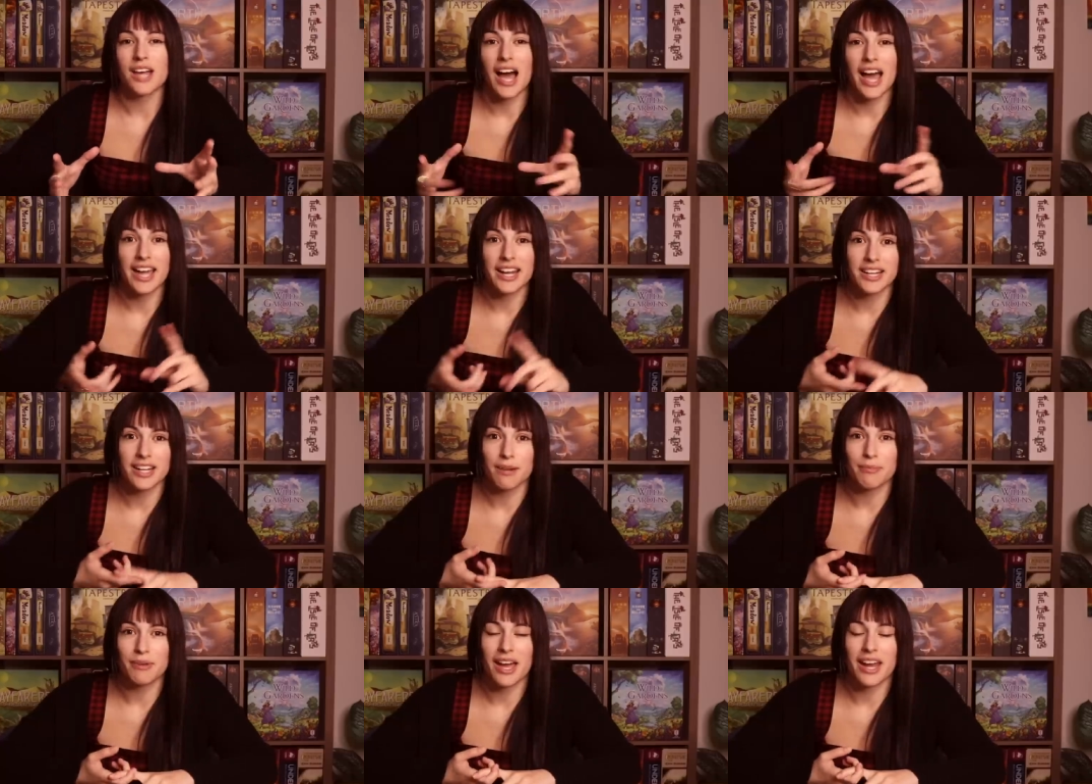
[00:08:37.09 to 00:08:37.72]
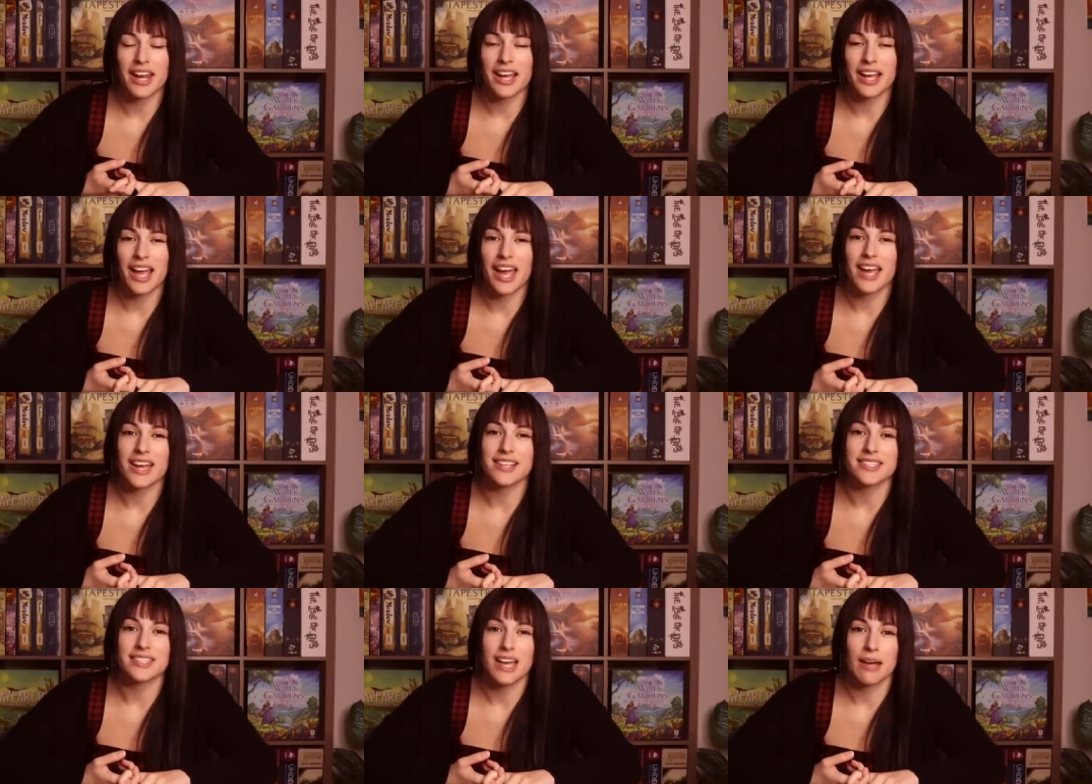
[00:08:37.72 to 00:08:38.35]
I ended up getting
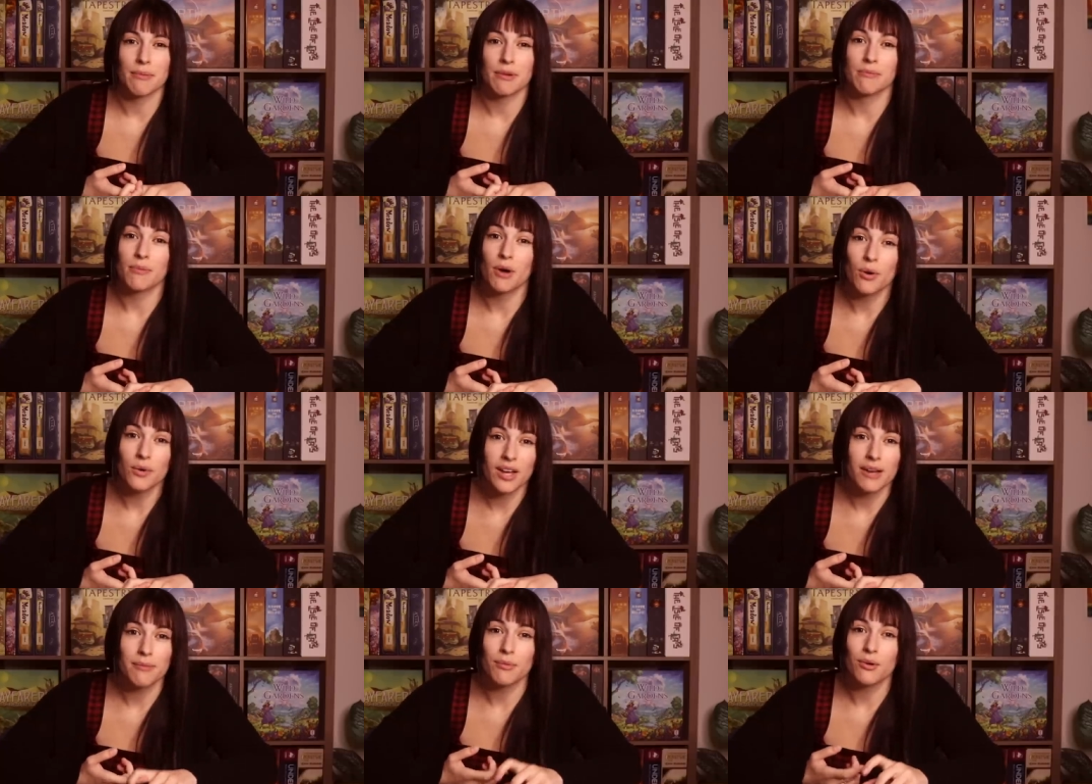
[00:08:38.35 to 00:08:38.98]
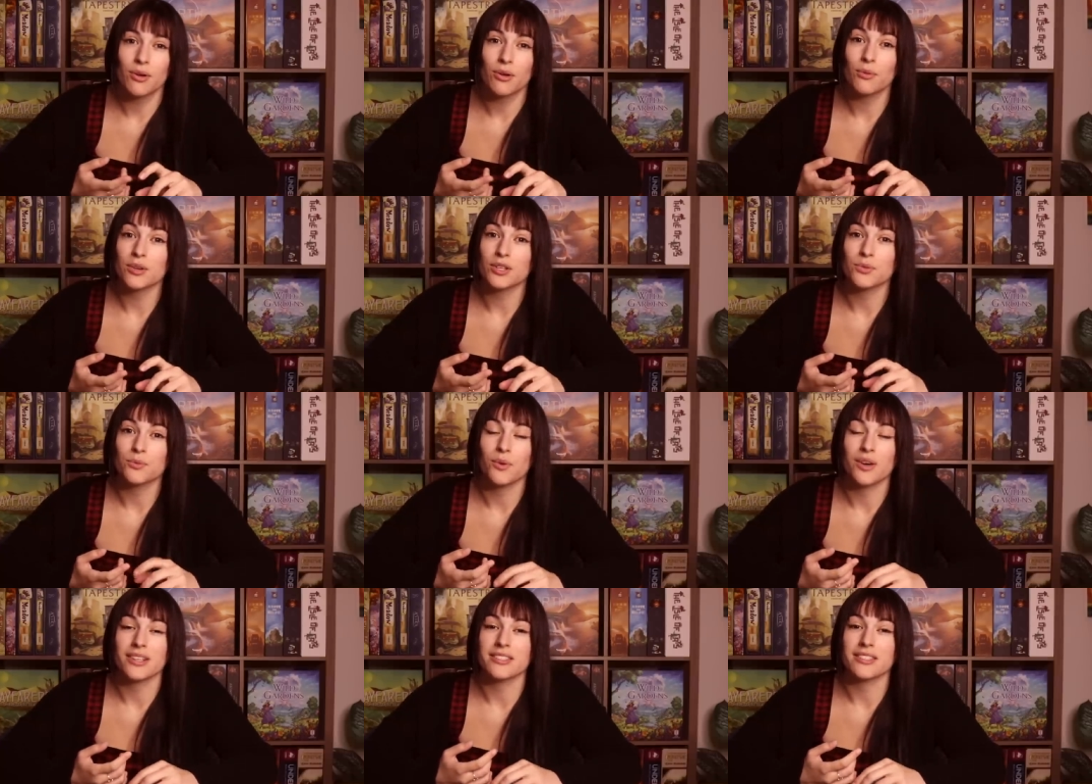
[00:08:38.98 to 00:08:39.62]
a salmon poke bowl, which
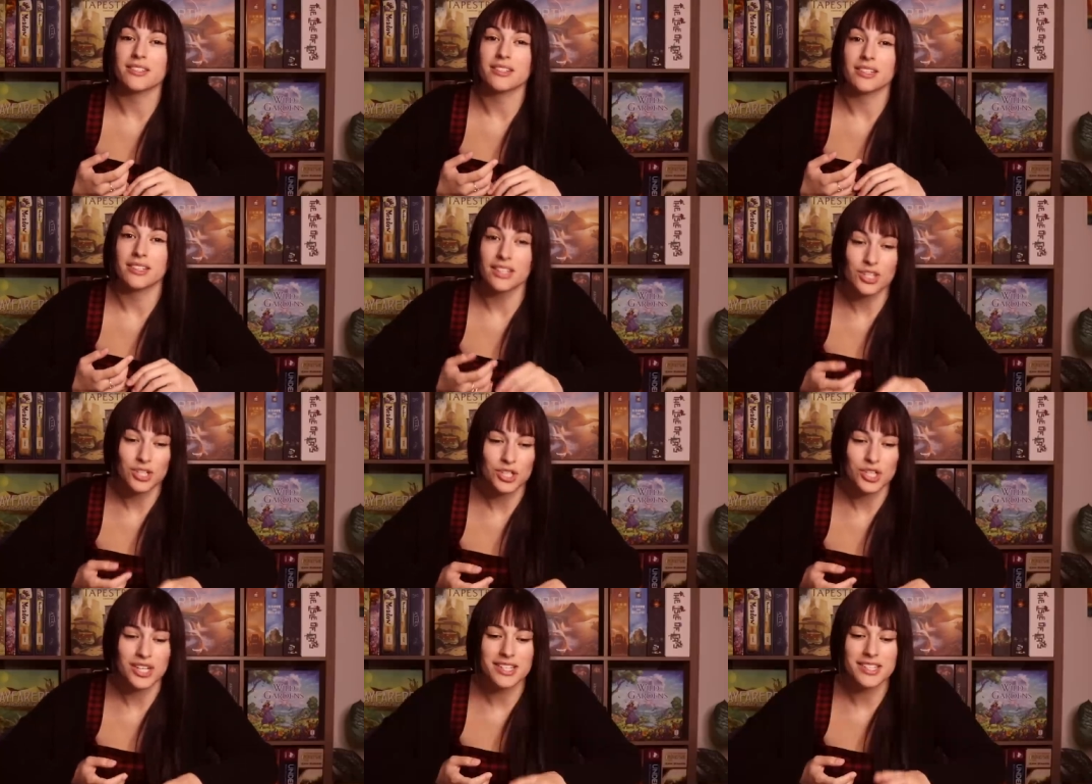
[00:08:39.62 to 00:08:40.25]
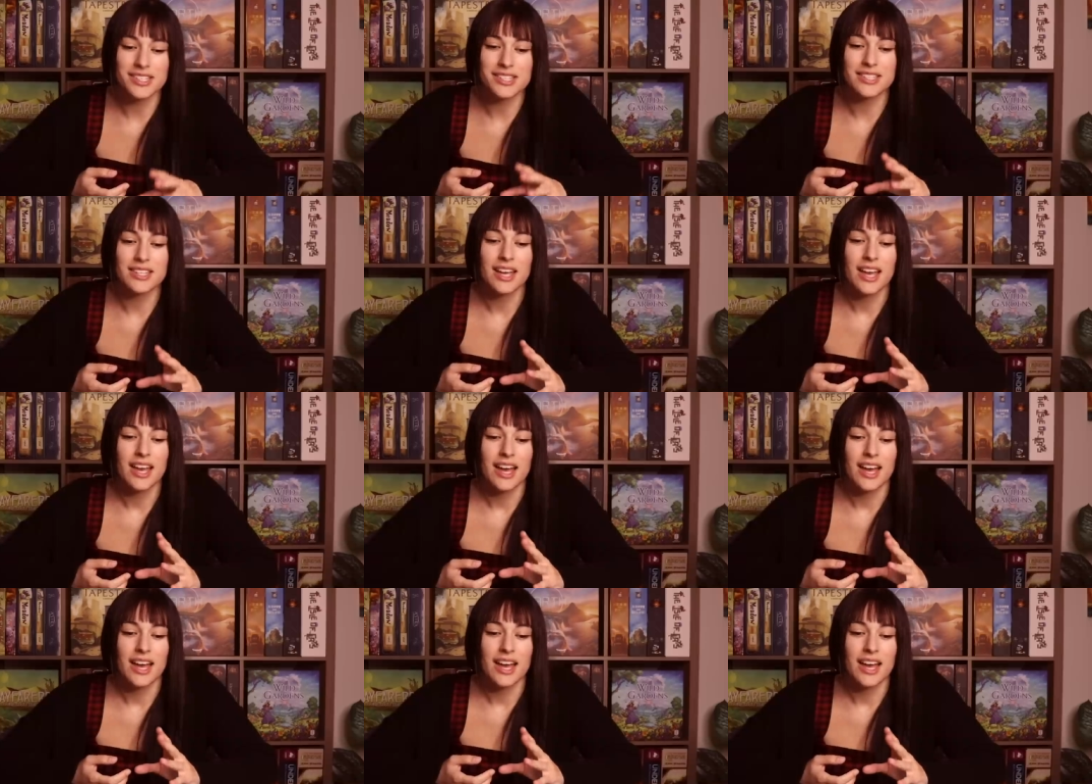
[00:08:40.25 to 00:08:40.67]
was delicious.